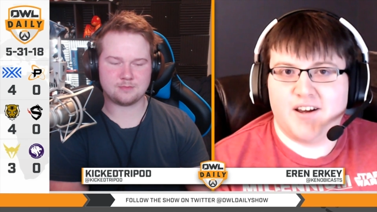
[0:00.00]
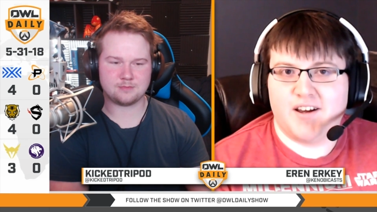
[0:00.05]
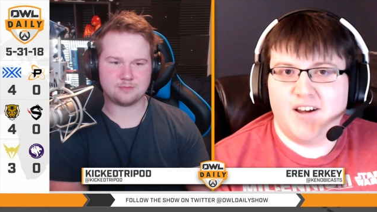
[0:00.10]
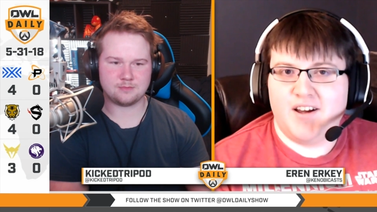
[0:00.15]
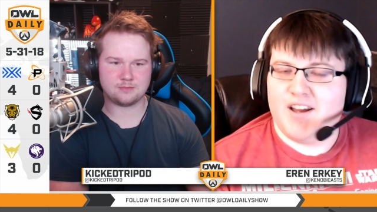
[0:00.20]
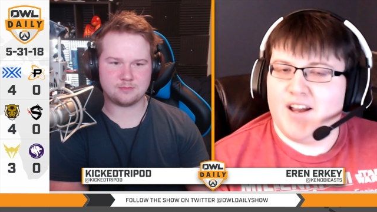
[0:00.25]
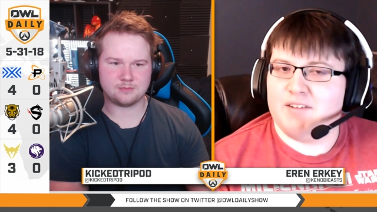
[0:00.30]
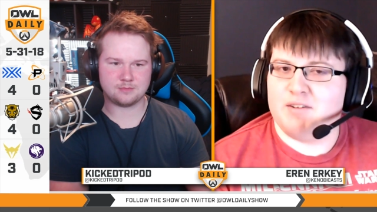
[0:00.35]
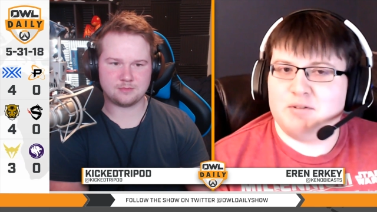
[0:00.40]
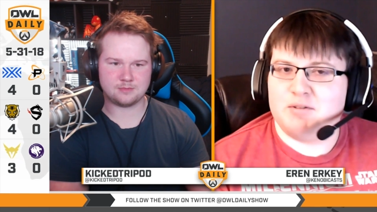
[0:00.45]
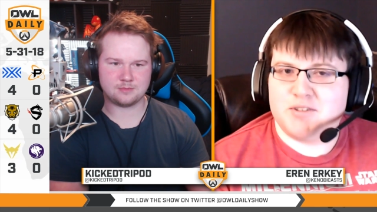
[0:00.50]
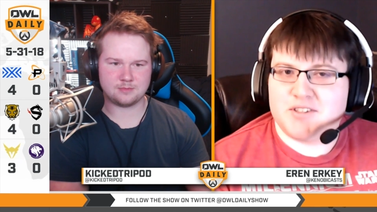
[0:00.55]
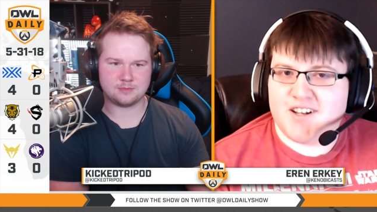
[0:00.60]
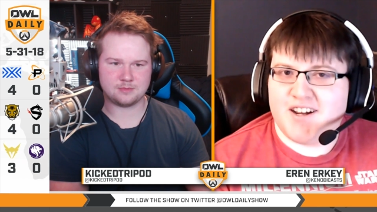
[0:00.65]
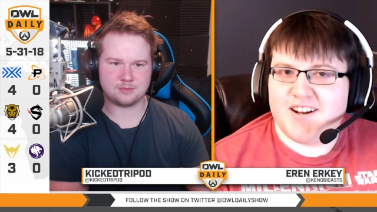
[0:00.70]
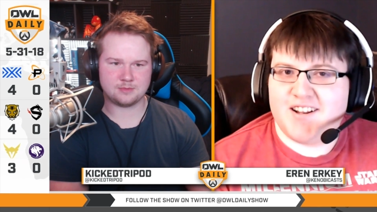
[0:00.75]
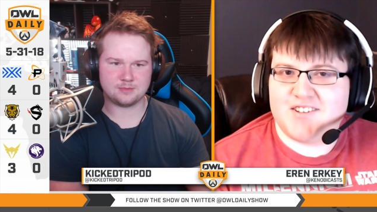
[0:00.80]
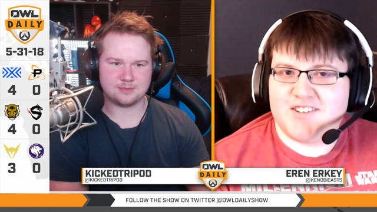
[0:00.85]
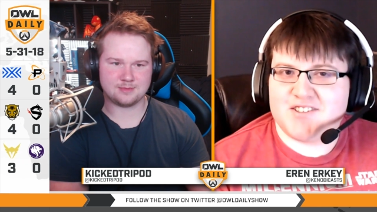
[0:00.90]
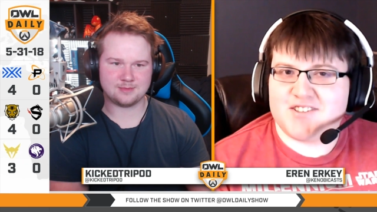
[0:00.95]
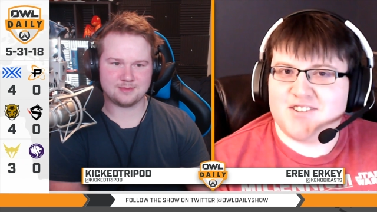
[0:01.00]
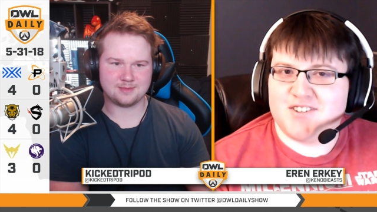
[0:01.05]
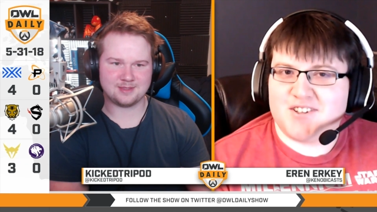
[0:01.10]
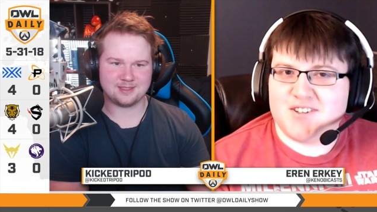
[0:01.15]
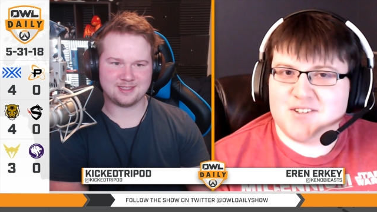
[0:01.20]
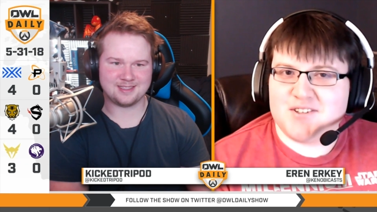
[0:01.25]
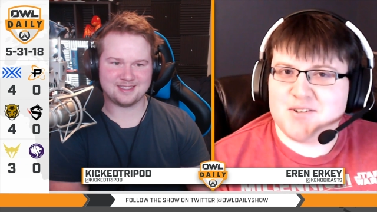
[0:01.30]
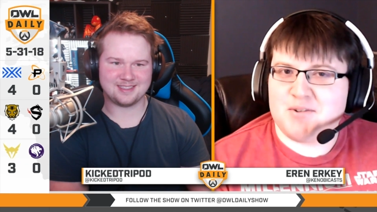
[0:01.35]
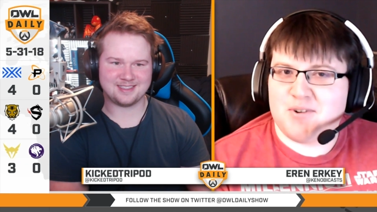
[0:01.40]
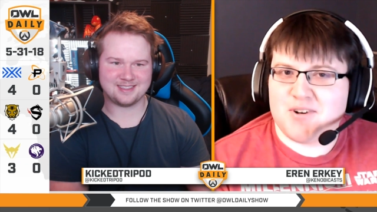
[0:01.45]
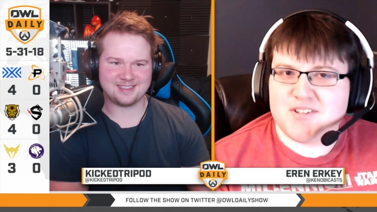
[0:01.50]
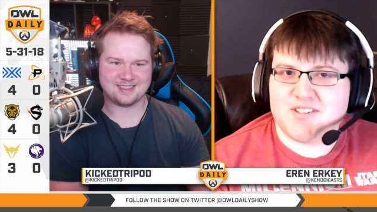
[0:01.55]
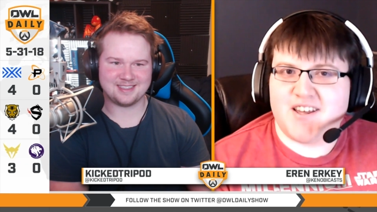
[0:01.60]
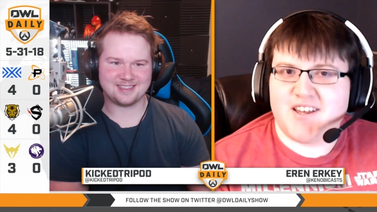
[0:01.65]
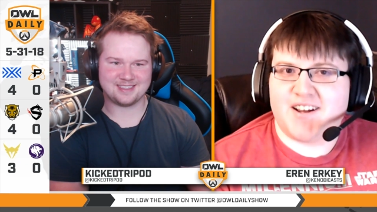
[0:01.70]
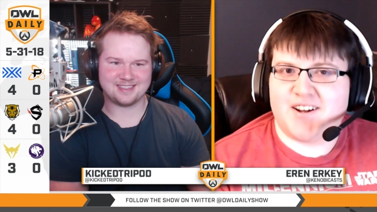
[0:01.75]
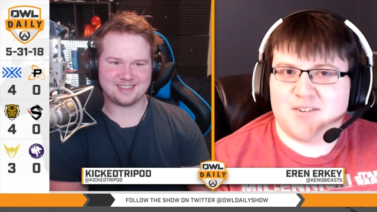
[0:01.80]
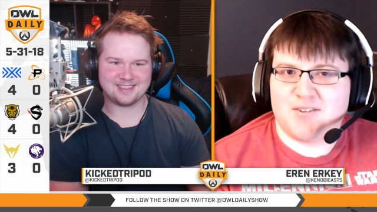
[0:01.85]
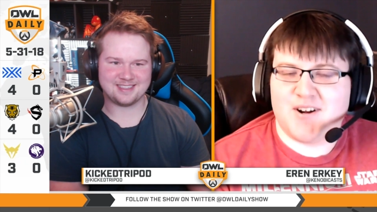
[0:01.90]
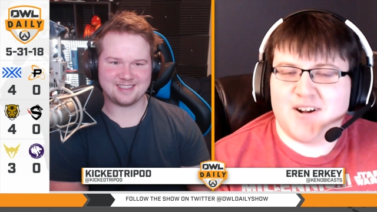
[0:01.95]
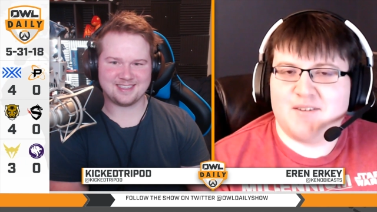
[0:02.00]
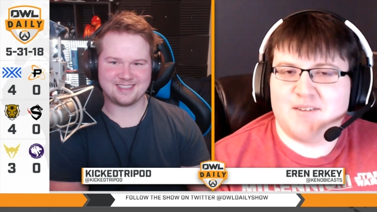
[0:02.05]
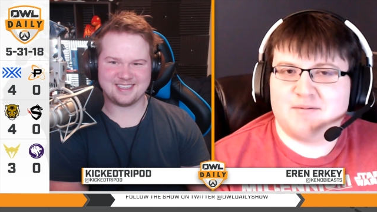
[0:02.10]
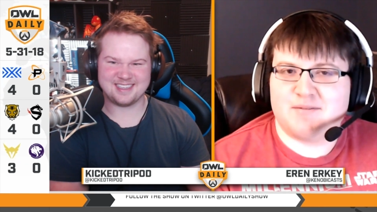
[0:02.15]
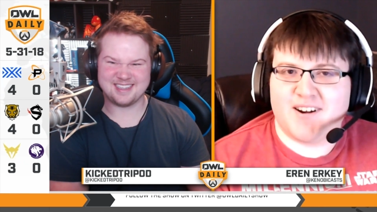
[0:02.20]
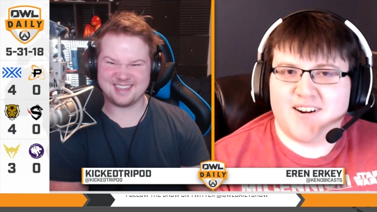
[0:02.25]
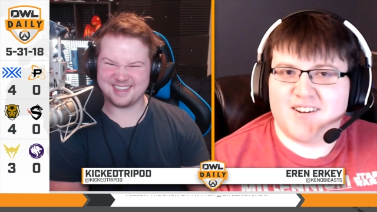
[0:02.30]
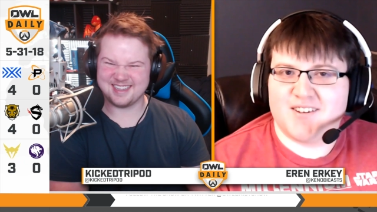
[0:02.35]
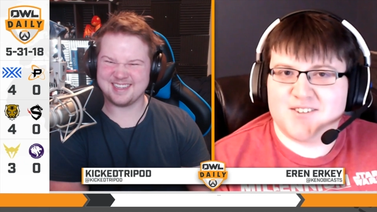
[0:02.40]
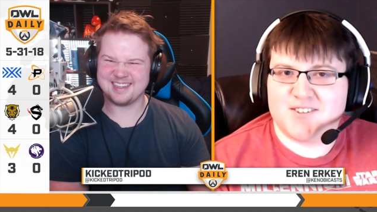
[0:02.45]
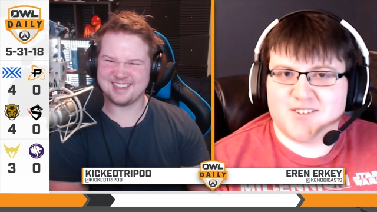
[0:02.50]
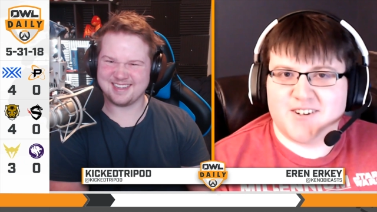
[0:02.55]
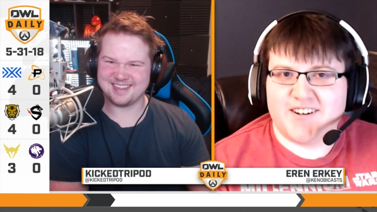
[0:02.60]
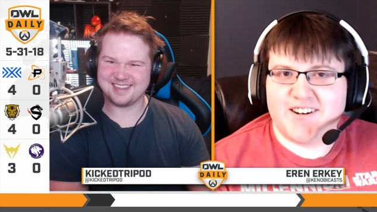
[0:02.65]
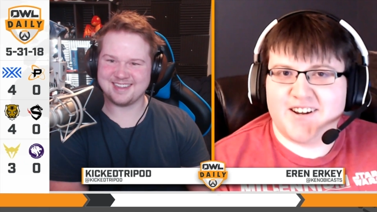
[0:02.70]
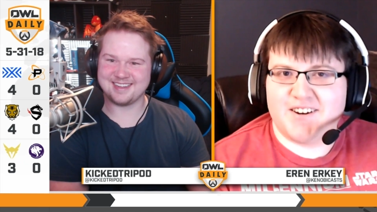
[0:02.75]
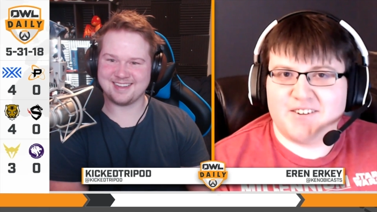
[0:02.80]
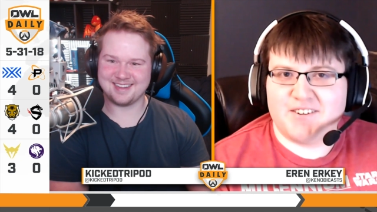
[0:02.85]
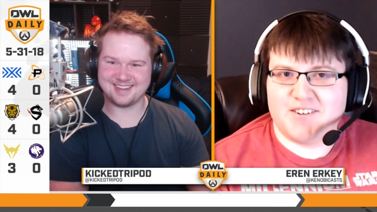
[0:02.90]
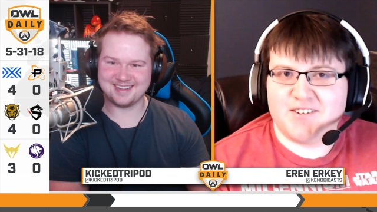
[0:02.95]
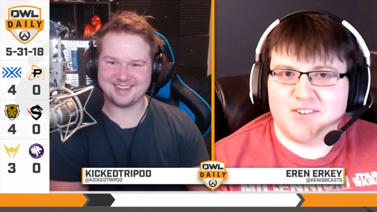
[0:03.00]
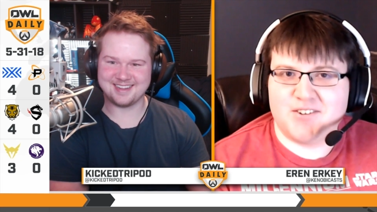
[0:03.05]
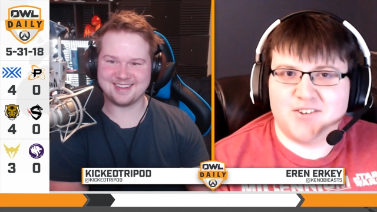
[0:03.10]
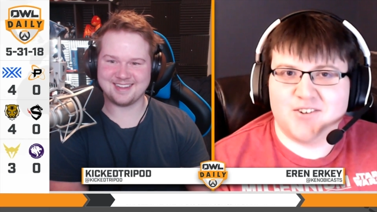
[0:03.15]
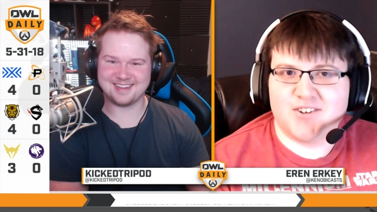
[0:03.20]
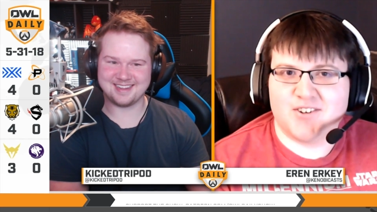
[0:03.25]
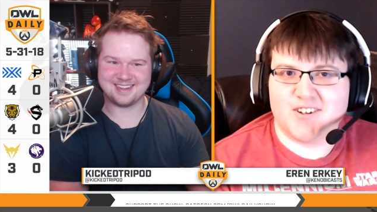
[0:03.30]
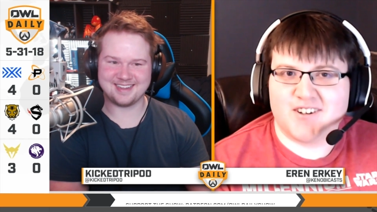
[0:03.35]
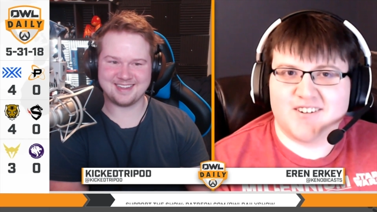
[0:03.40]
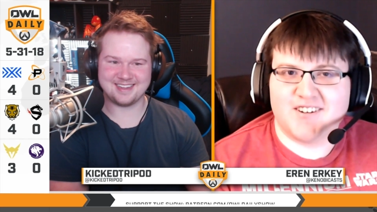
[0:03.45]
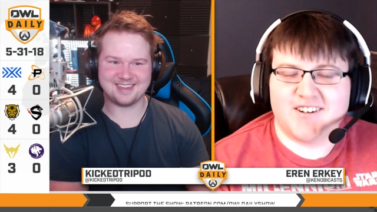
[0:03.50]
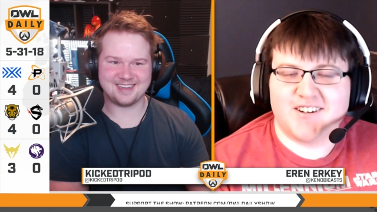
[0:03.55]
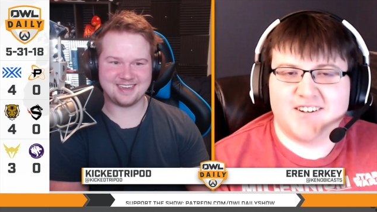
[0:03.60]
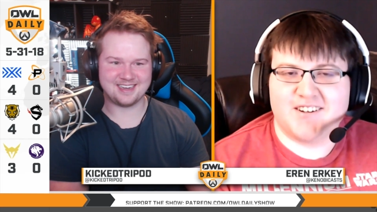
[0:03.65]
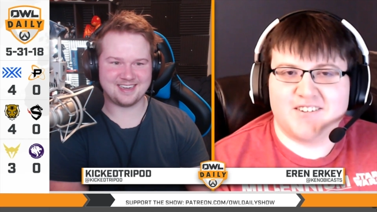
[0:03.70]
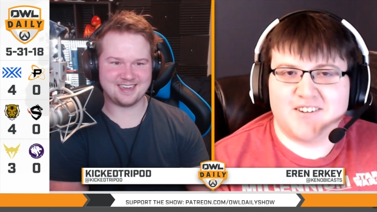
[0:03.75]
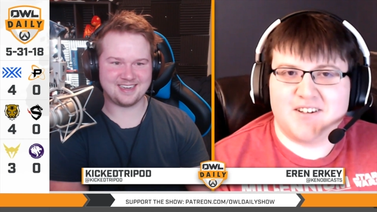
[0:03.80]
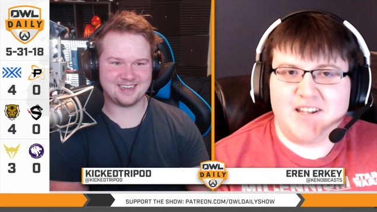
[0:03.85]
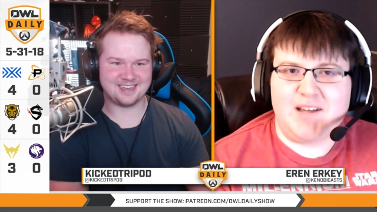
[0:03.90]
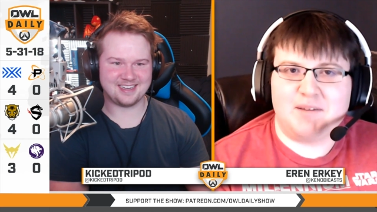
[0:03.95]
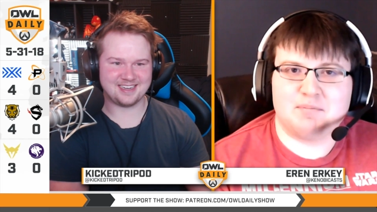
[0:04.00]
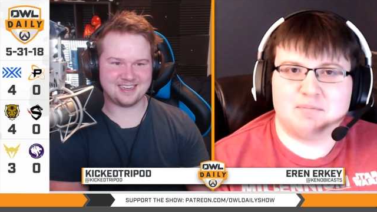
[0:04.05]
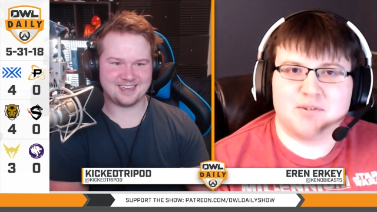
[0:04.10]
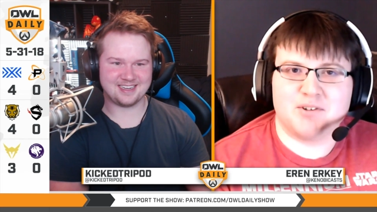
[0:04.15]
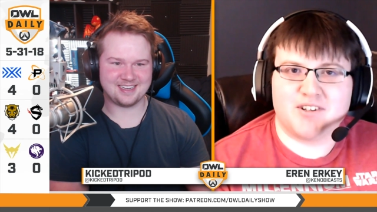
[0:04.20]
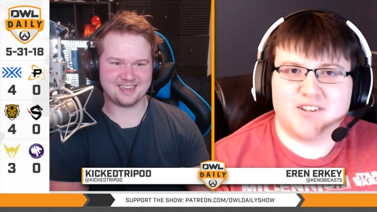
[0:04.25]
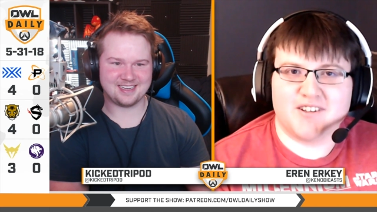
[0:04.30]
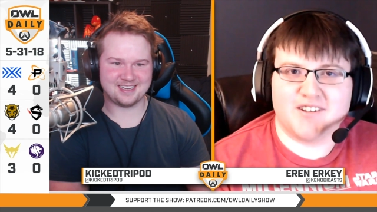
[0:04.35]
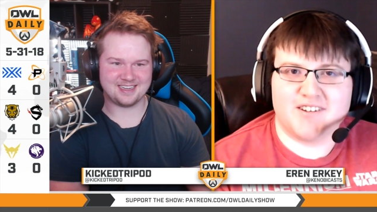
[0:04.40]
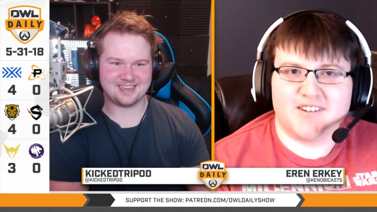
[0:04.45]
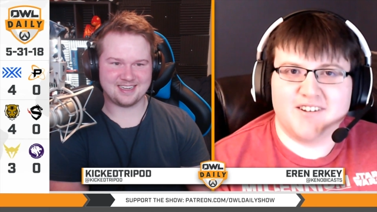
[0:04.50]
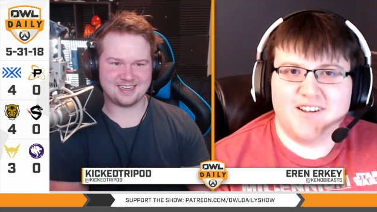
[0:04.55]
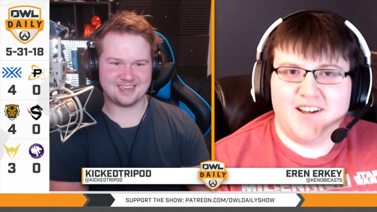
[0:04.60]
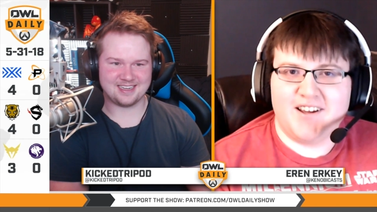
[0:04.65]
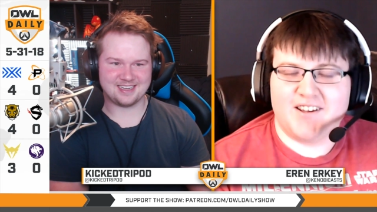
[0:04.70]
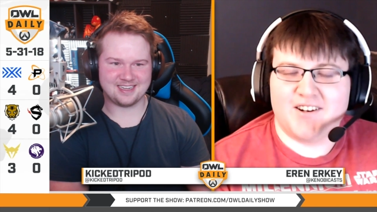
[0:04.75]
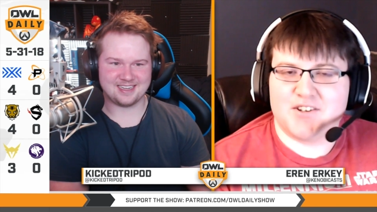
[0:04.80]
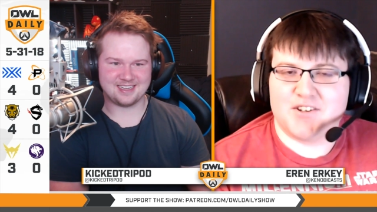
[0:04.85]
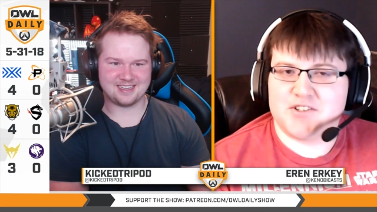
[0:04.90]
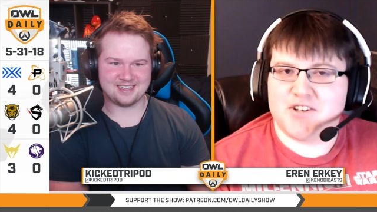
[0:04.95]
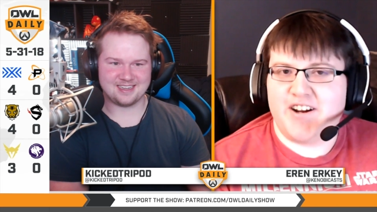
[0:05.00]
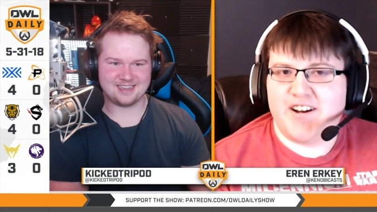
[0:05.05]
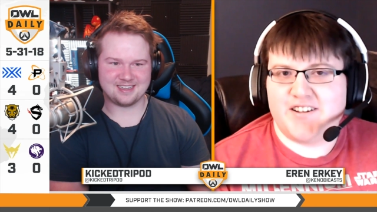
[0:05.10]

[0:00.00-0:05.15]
Speaker 1: But yeah, everyone's kind of just looking towards that grand finals right now in New York, right now in that Brooklyn.